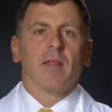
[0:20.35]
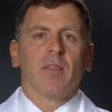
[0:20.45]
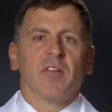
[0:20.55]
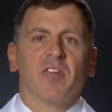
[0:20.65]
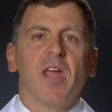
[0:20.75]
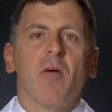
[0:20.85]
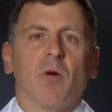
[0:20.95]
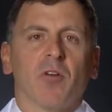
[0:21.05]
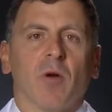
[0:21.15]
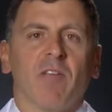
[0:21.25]
The
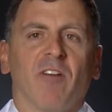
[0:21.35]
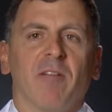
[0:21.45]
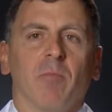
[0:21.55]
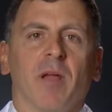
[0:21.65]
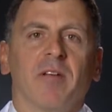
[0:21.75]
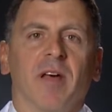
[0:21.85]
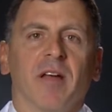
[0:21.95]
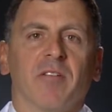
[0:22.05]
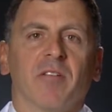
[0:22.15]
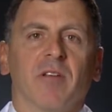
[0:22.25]
CA125 blood
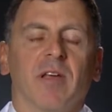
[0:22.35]
test